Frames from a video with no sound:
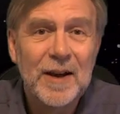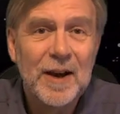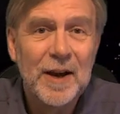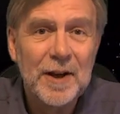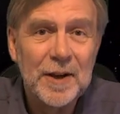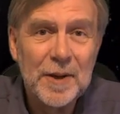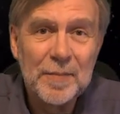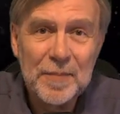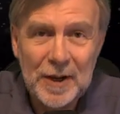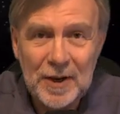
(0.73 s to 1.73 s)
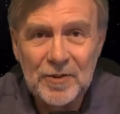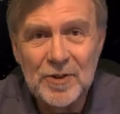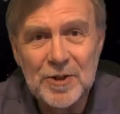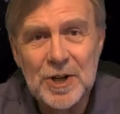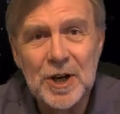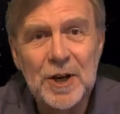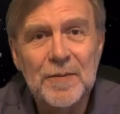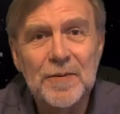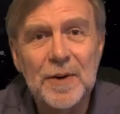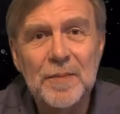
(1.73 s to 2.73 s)
Hi, I'm Pastor
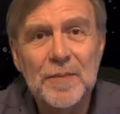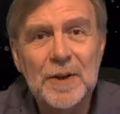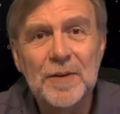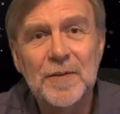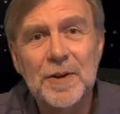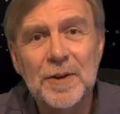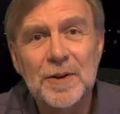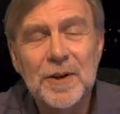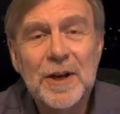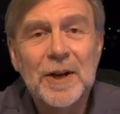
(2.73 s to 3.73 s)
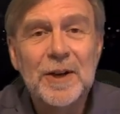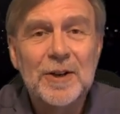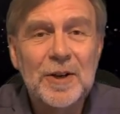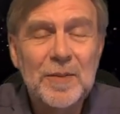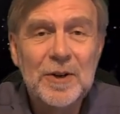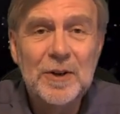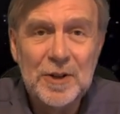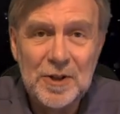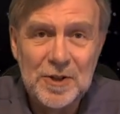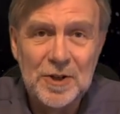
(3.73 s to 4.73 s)
John from Millerville
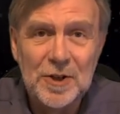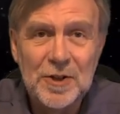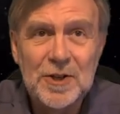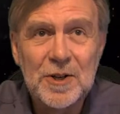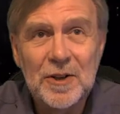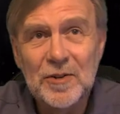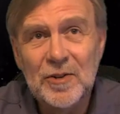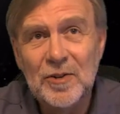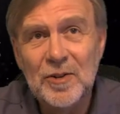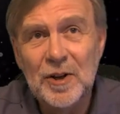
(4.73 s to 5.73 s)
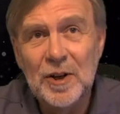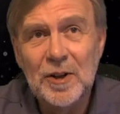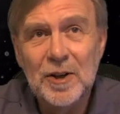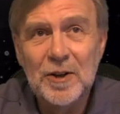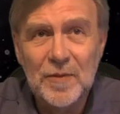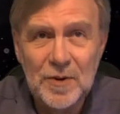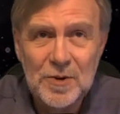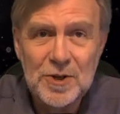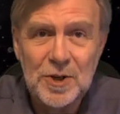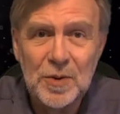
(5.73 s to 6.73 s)
Community Church, and this is Daily
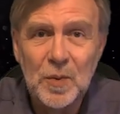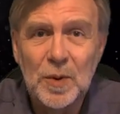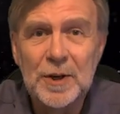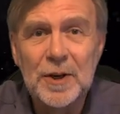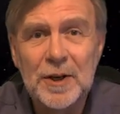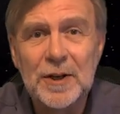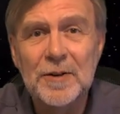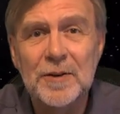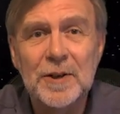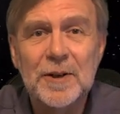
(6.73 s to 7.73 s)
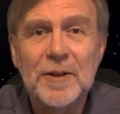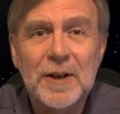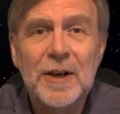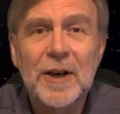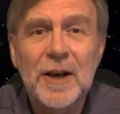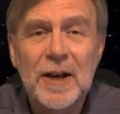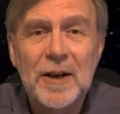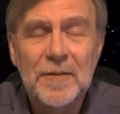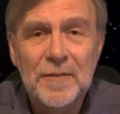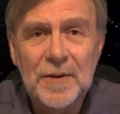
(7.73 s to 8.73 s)
Devotion
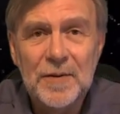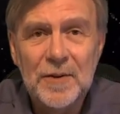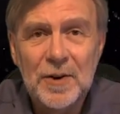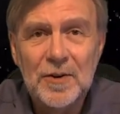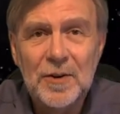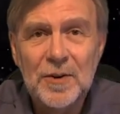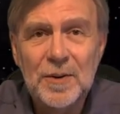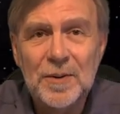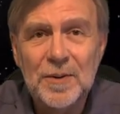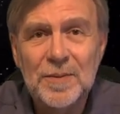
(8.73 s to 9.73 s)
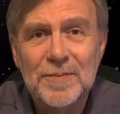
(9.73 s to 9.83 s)
152.